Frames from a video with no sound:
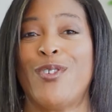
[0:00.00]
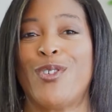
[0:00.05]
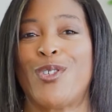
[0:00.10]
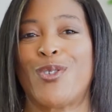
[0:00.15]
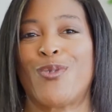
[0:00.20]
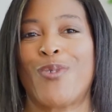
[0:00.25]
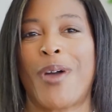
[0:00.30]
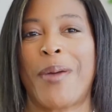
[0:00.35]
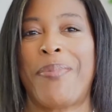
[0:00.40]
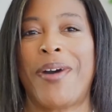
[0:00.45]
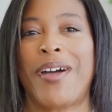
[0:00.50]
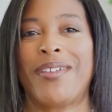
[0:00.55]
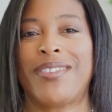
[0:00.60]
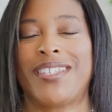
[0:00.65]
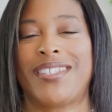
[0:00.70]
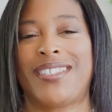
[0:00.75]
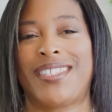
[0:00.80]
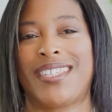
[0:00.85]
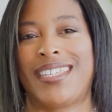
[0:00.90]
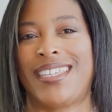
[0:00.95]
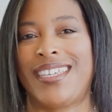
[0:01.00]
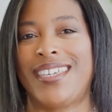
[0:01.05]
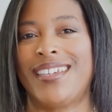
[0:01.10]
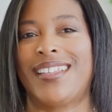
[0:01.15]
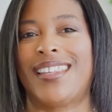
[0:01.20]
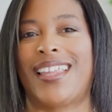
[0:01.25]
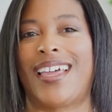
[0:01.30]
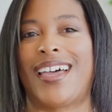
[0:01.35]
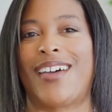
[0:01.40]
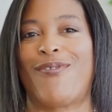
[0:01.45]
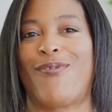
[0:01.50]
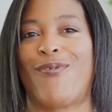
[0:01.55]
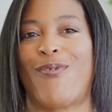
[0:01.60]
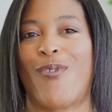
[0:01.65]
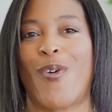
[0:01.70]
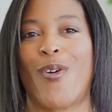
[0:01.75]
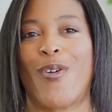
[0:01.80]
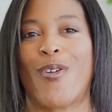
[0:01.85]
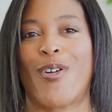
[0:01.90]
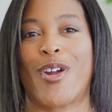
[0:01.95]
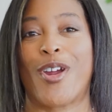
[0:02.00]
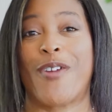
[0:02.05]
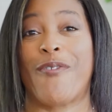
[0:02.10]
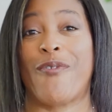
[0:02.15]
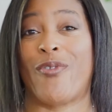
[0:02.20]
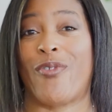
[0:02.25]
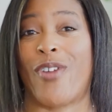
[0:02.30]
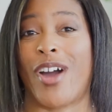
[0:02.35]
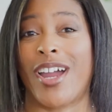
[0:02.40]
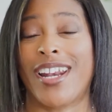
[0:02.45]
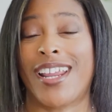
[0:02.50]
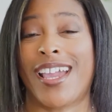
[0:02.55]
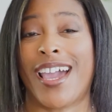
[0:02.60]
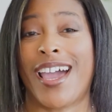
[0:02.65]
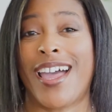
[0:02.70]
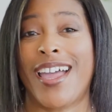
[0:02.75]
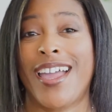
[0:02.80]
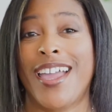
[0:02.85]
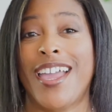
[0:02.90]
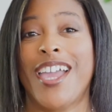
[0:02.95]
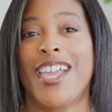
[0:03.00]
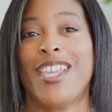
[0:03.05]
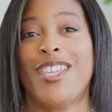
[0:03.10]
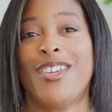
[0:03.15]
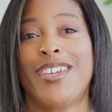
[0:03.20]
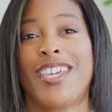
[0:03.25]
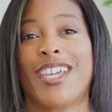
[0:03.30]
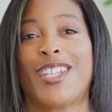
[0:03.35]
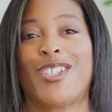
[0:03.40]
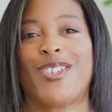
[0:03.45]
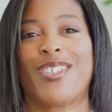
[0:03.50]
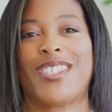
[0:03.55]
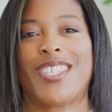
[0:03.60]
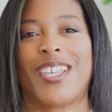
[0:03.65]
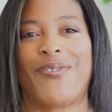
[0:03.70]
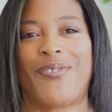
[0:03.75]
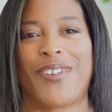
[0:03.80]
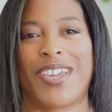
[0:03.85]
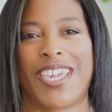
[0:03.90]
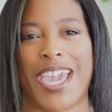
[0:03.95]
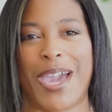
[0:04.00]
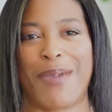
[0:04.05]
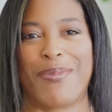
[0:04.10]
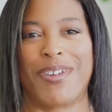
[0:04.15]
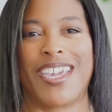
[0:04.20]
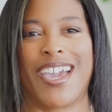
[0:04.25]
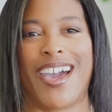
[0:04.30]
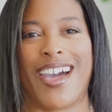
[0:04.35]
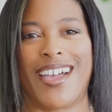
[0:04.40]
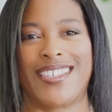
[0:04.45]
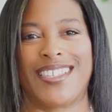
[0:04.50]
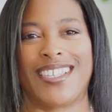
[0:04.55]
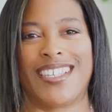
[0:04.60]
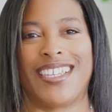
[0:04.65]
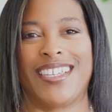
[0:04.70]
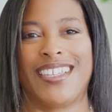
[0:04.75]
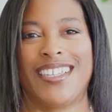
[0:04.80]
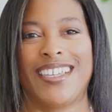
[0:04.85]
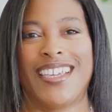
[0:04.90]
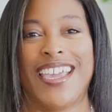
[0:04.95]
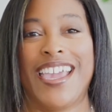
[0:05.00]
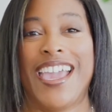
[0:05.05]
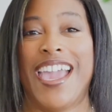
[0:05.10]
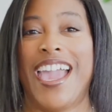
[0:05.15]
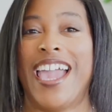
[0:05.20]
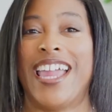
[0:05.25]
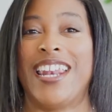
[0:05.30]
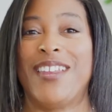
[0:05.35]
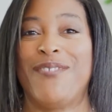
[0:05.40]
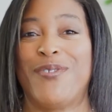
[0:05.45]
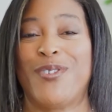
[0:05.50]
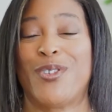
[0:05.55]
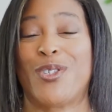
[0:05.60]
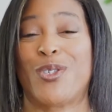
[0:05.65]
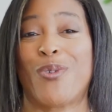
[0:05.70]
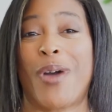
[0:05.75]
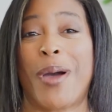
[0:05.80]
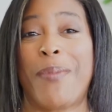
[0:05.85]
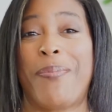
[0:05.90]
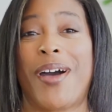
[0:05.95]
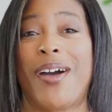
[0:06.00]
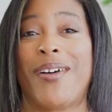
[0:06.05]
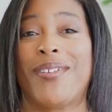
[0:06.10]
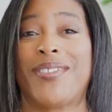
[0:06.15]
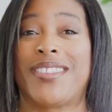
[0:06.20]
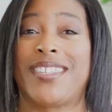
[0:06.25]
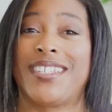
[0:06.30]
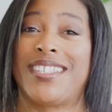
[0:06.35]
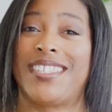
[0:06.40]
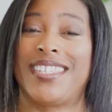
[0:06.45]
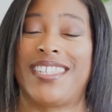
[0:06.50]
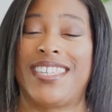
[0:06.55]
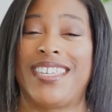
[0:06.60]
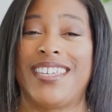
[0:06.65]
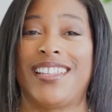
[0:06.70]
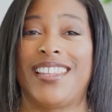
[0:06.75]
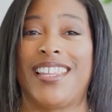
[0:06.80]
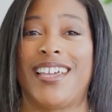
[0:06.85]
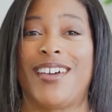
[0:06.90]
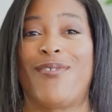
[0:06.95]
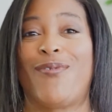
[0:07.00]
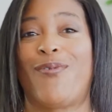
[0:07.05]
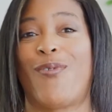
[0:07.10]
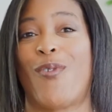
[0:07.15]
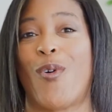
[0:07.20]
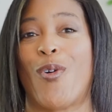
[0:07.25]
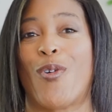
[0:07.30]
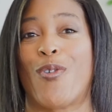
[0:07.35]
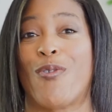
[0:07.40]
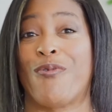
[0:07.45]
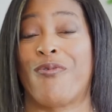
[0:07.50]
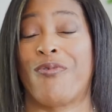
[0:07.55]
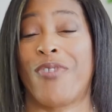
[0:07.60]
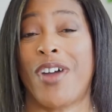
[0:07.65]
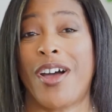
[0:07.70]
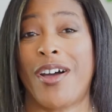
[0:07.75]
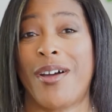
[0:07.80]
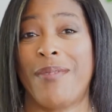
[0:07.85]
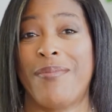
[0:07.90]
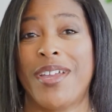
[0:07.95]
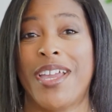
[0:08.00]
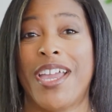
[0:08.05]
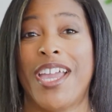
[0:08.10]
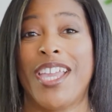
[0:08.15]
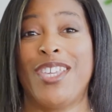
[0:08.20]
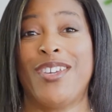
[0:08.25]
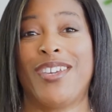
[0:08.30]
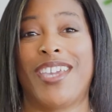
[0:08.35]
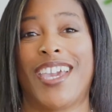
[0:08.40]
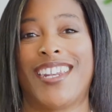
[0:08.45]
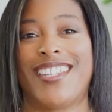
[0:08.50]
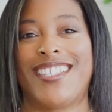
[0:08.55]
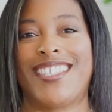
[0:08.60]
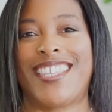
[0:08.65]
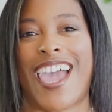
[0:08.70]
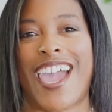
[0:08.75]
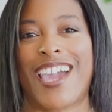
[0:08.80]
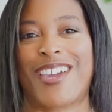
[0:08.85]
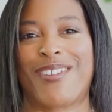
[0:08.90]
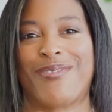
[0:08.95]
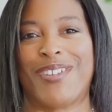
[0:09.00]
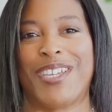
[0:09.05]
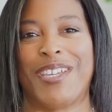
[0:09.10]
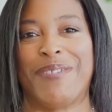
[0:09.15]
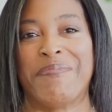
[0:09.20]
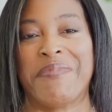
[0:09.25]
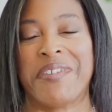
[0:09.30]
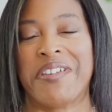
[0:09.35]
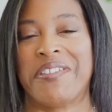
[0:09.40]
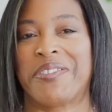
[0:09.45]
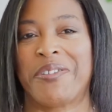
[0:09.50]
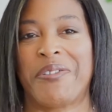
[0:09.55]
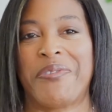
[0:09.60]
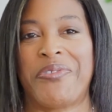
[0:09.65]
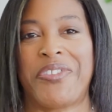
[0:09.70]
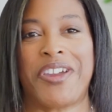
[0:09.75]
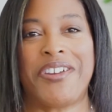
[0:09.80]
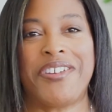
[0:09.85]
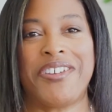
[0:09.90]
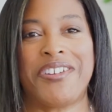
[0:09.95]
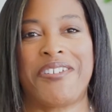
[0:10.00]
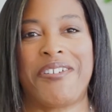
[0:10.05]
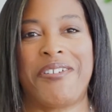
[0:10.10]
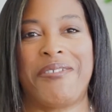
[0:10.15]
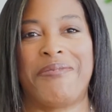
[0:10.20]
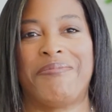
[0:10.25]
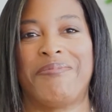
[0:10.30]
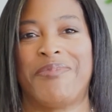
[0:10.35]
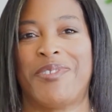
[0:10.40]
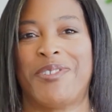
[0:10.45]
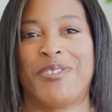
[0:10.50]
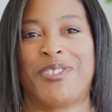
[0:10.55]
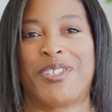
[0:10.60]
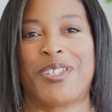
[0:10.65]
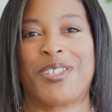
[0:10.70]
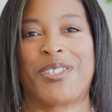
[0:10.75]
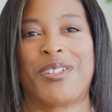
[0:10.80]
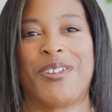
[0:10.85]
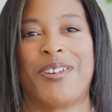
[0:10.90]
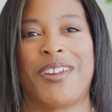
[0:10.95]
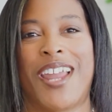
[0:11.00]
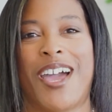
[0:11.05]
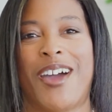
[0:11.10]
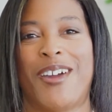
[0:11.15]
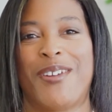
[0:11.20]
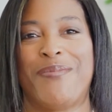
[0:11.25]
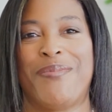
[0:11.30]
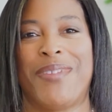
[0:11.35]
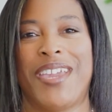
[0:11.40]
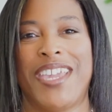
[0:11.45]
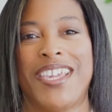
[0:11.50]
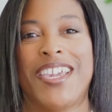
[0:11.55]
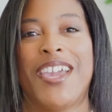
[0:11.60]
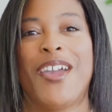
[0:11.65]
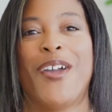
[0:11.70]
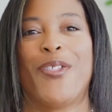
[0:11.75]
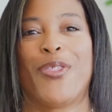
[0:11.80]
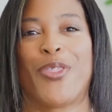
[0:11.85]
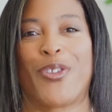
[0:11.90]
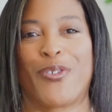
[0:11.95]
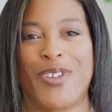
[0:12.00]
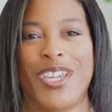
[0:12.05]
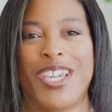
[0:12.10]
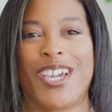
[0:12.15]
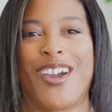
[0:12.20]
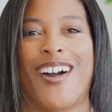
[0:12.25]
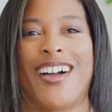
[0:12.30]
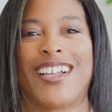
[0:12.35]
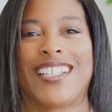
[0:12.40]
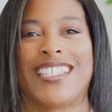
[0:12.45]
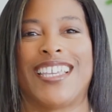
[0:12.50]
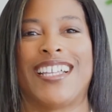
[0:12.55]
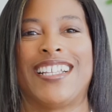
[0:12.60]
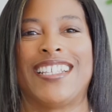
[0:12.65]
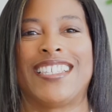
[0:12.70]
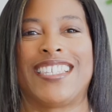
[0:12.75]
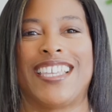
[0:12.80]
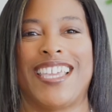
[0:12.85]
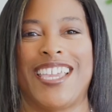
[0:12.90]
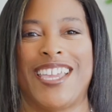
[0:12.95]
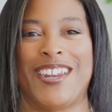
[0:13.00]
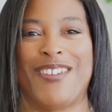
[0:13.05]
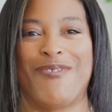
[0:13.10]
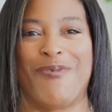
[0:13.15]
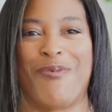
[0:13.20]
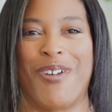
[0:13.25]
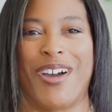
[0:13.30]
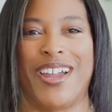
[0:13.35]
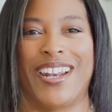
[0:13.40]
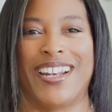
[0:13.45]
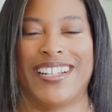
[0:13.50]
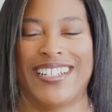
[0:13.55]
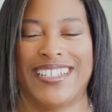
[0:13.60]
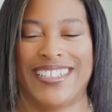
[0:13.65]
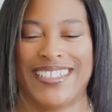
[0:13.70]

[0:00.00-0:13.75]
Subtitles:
you swap out the tequila for vodka, you get yourself a kamikaze. And if you swap out the tequila for rum, you get a daiquiri. So there you go. You just learned how to make 3 cocktails in one.